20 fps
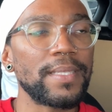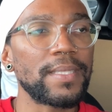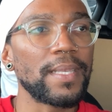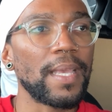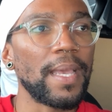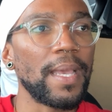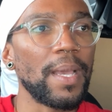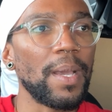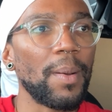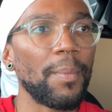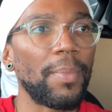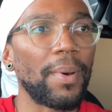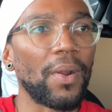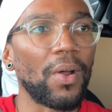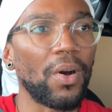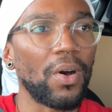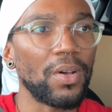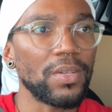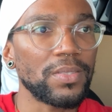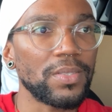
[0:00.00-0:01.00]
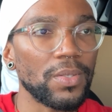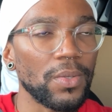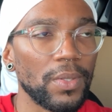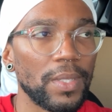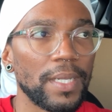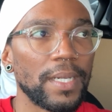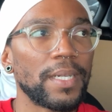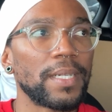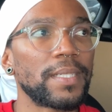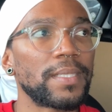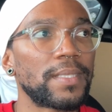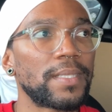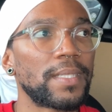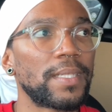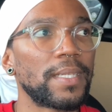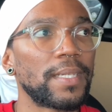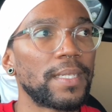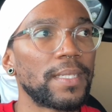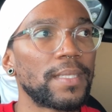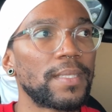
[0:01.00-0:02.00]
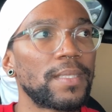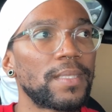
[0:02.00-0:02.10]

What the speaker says: But also there's this